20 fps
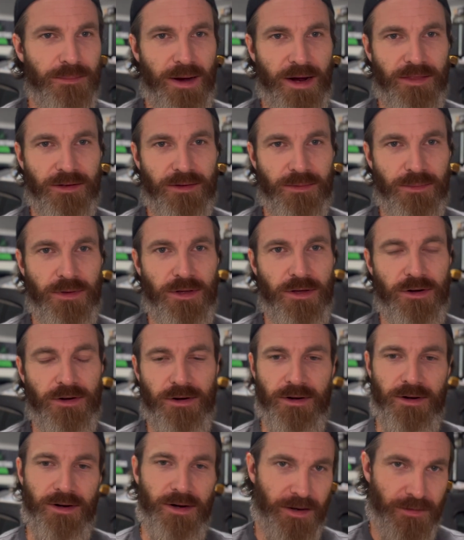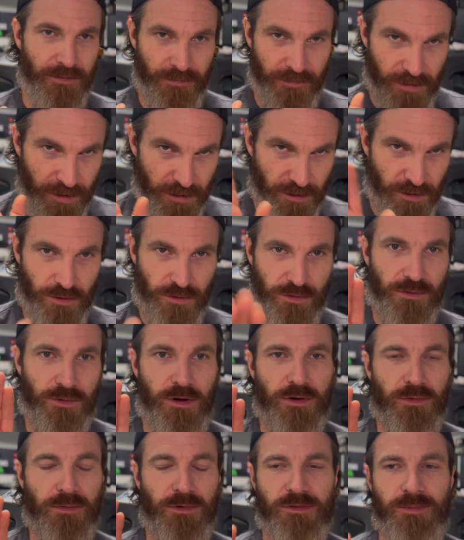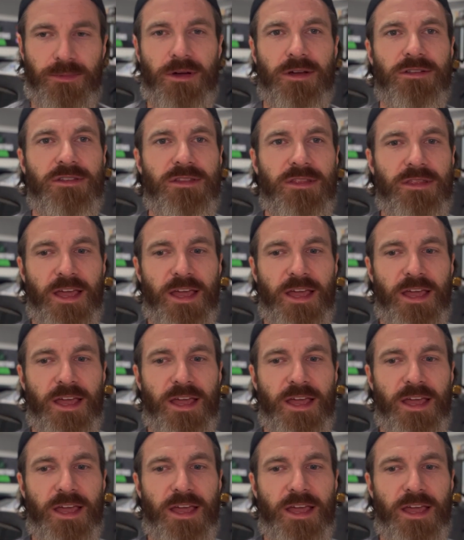by the computer and your throttle response.